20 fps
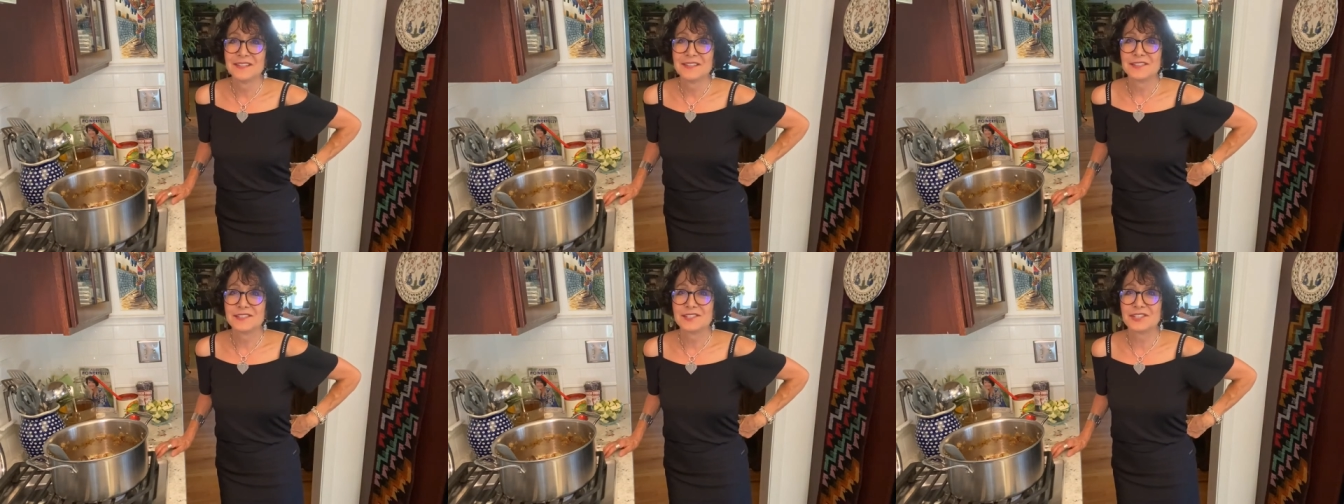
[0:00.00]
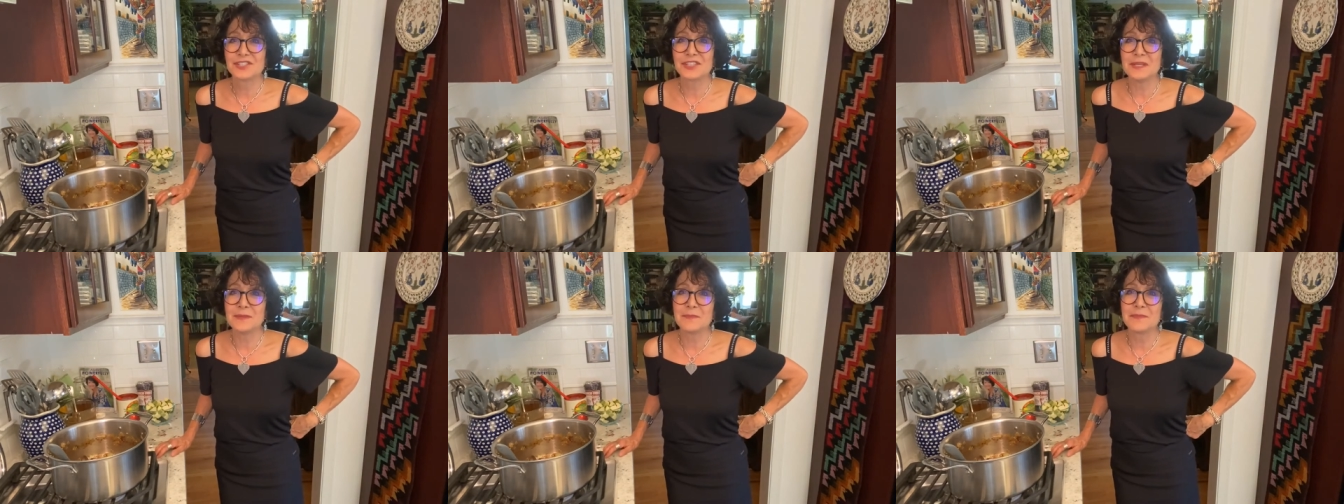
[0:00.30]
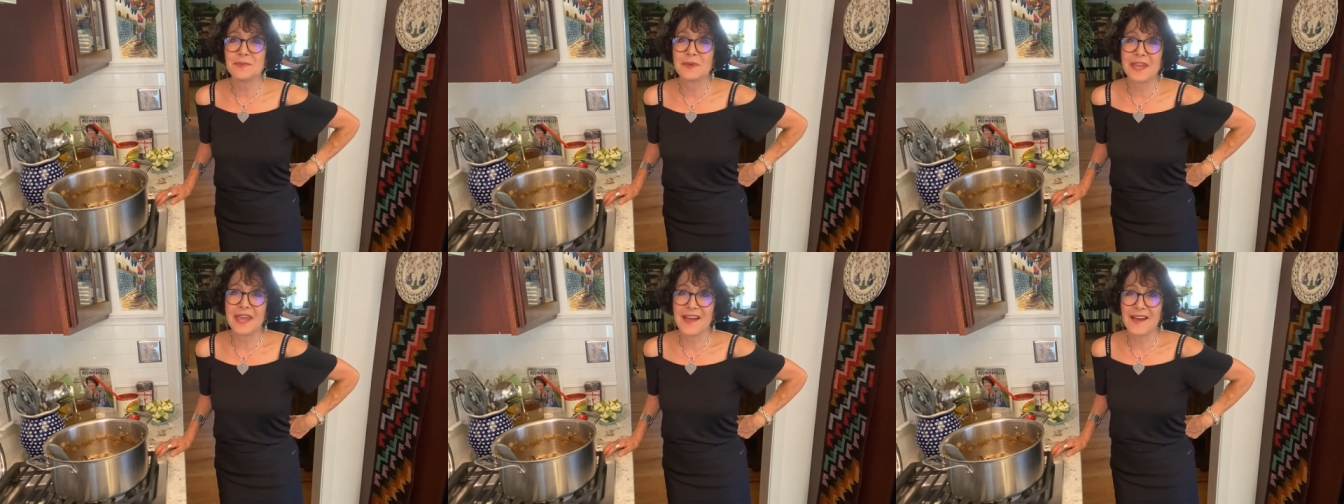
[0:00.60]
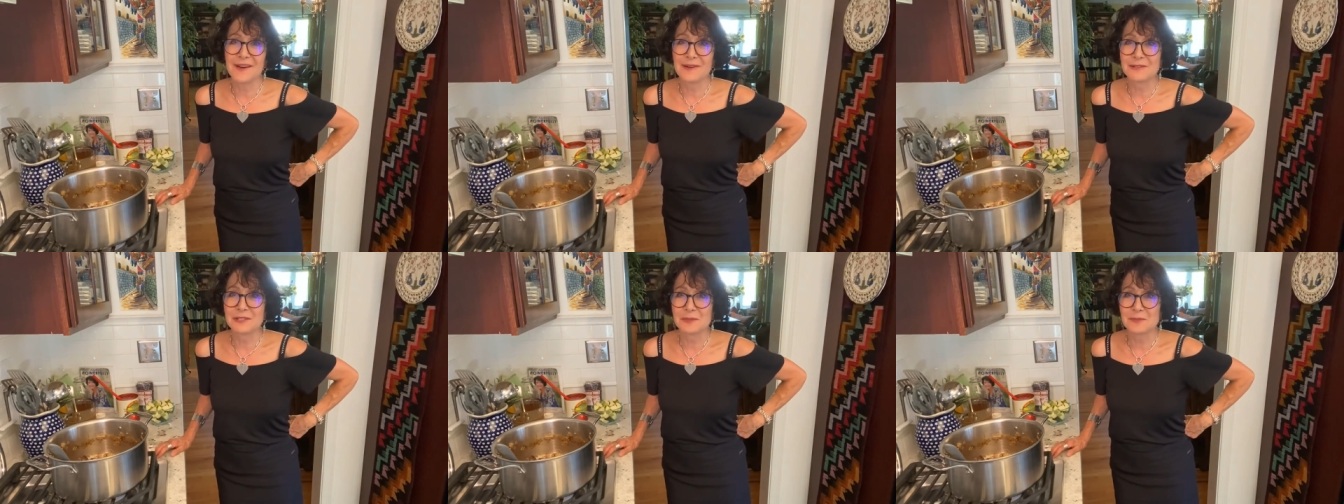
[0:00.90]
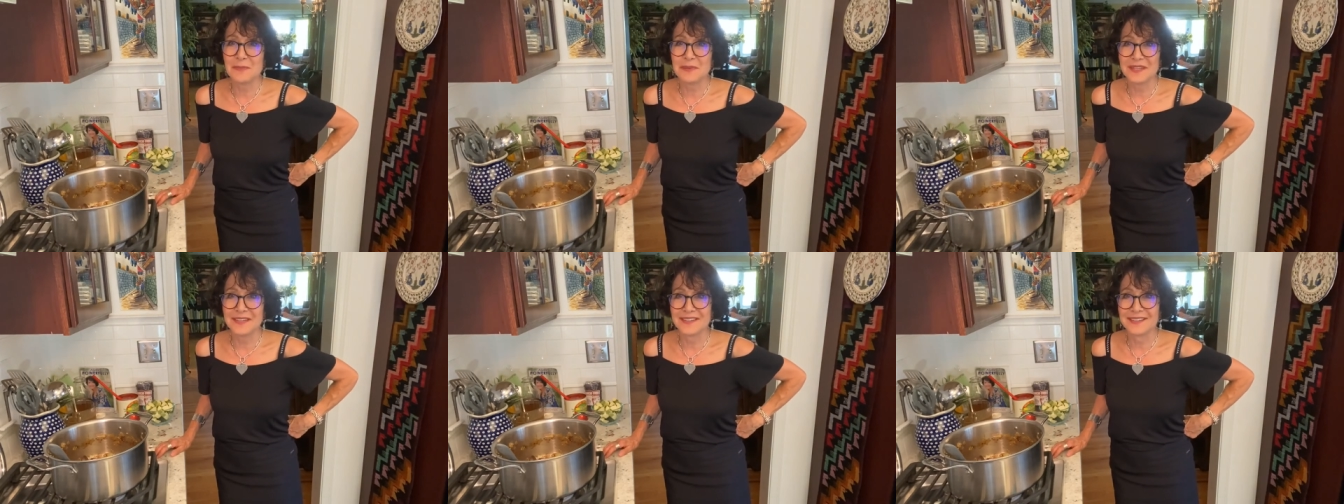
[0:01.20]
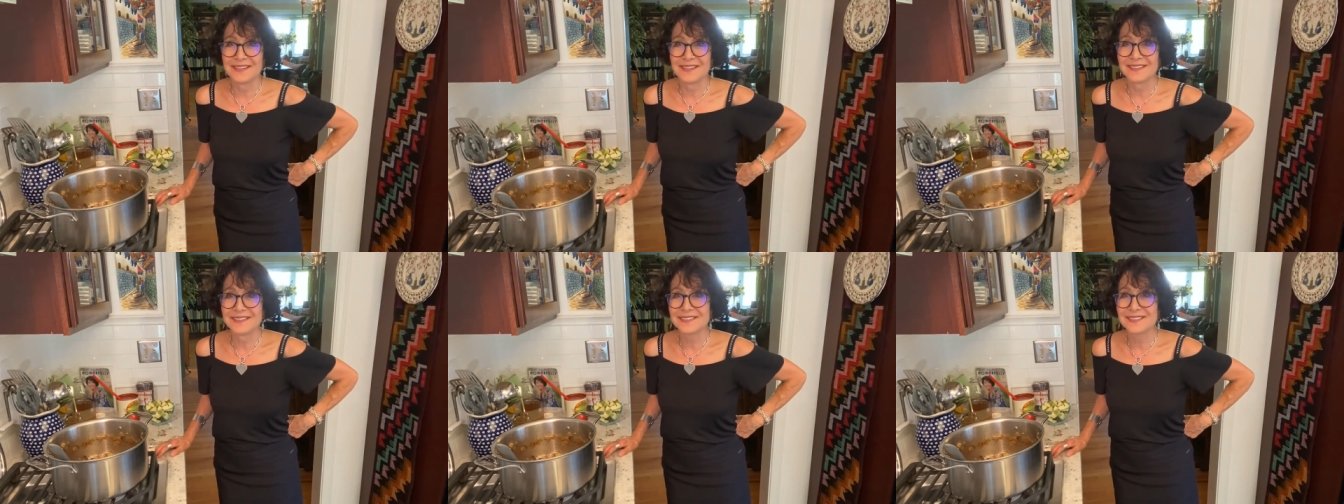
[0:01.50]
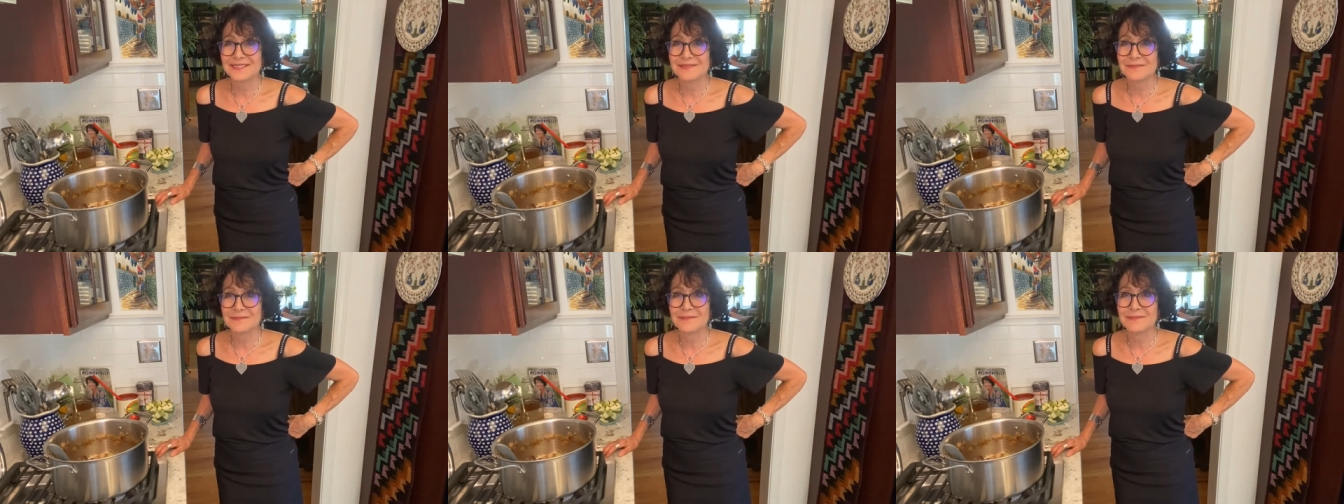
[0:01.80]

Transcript: sheep, cows, pigs,